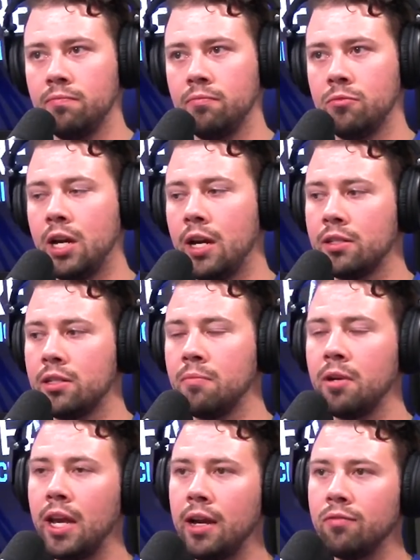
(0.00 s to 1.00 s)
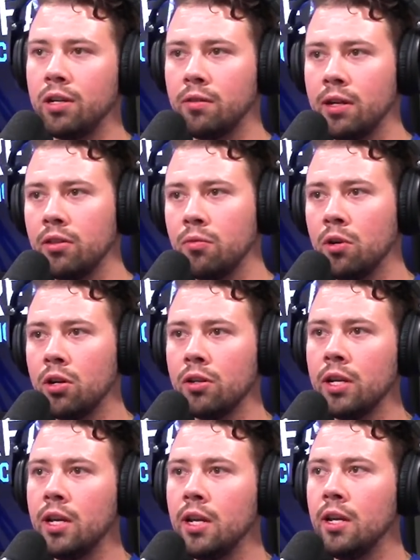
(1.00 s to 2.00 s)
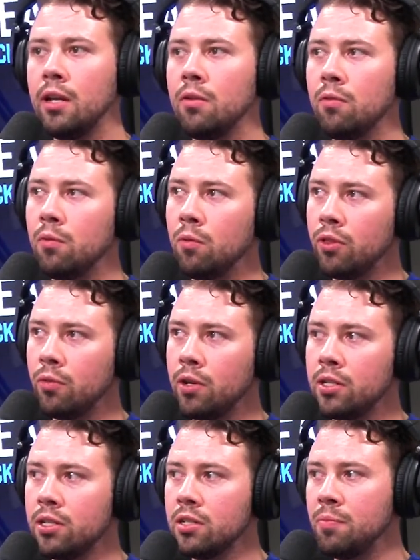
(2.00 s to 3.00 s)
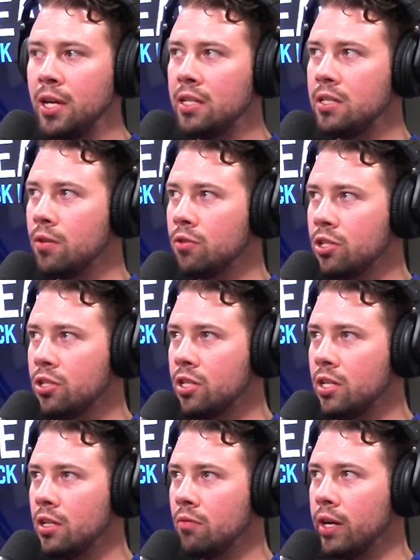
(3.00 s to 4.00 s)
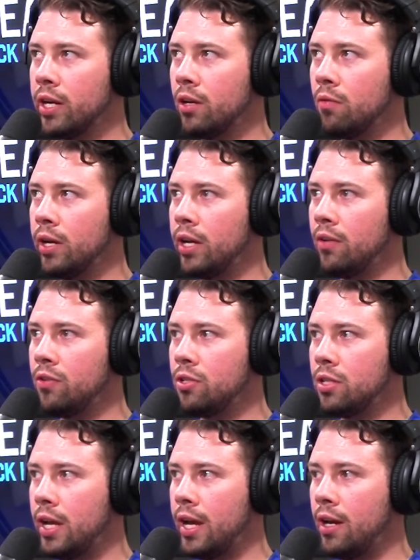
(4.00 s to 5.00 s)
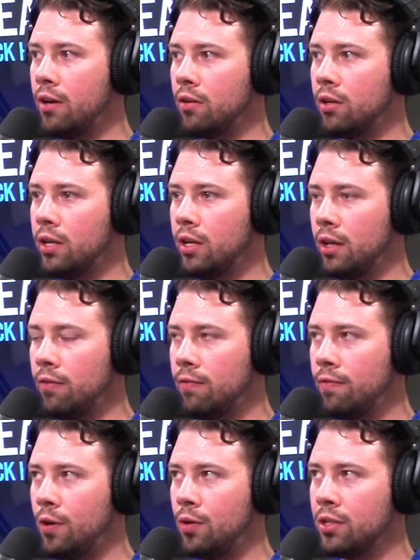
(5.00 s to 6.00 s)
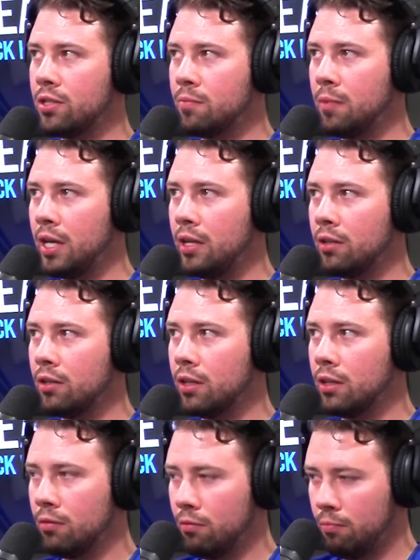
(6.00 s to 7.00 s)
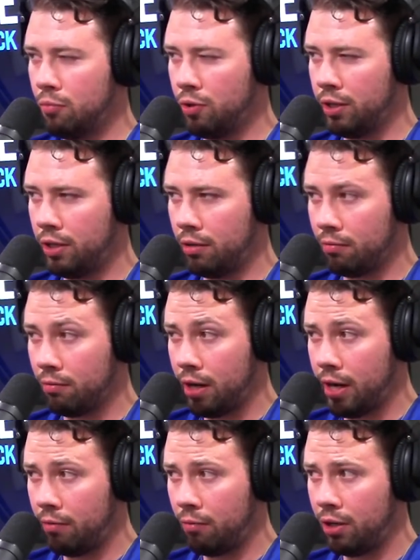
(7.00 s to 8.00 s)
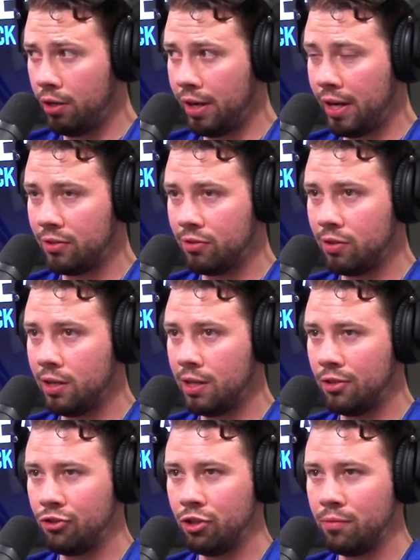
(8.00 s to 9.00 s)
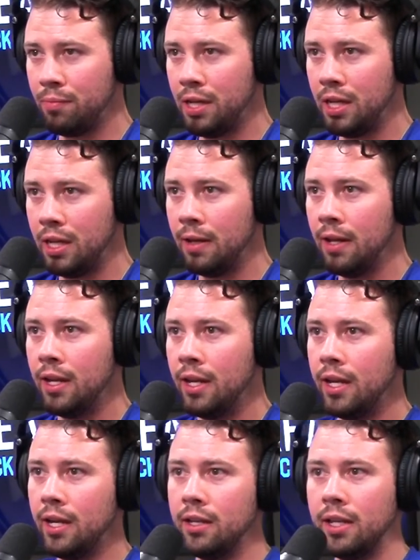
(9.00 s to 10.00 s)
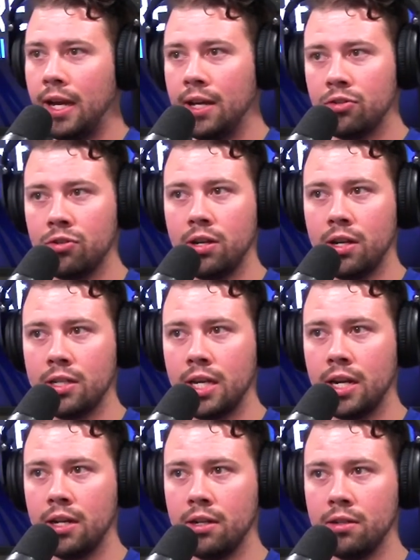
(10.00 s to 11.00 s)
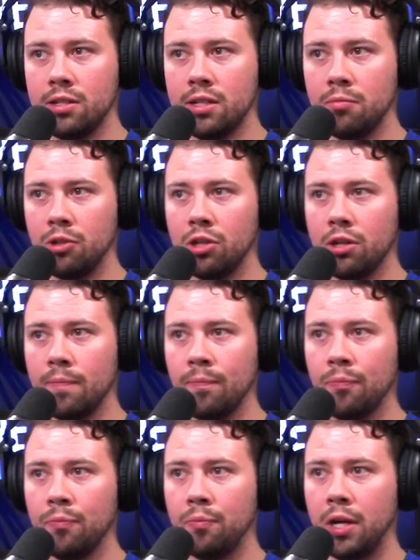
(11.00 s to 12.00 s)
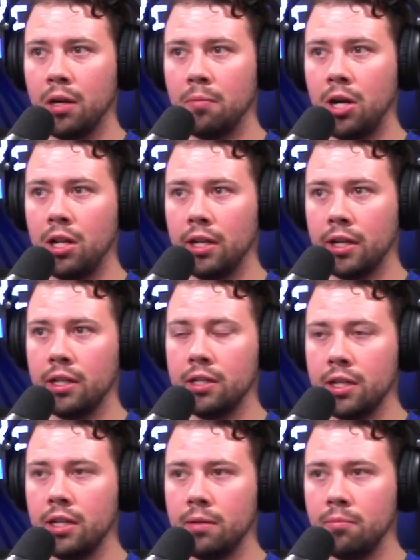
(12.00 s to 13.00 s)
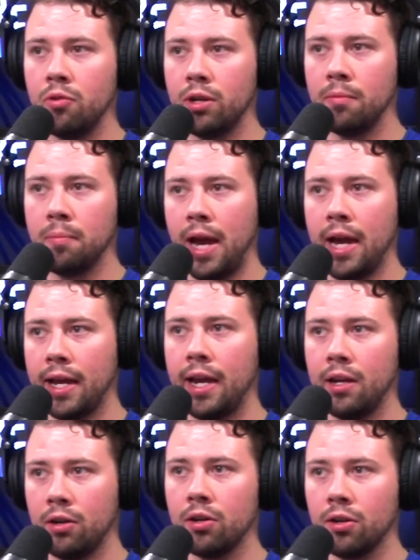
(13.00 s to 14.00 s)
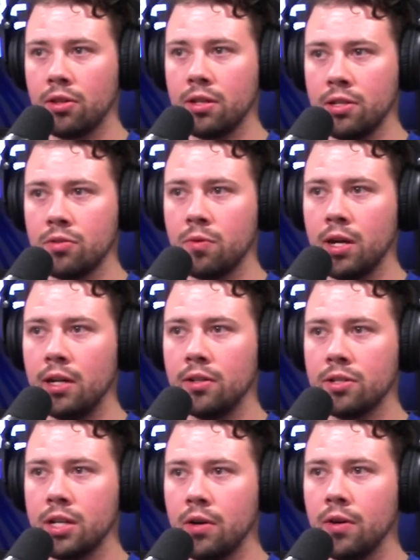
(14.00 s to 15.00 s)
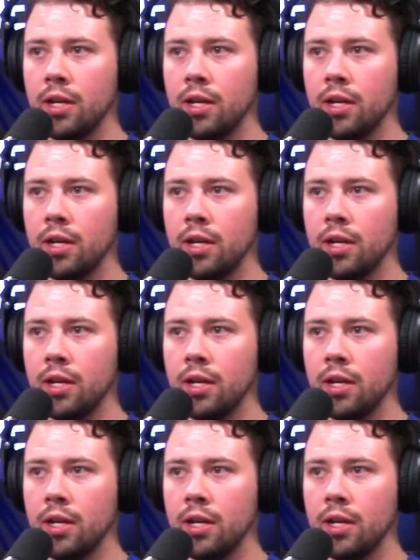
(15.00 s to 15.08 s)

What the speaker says: talk to somebody halfway around the world. With the ones in space, they were just sending radio waves out in a focused manner, pointing it right where the astronauts should be, and the astronauts had a similar parabolic antenna pointing back at Earth as well. So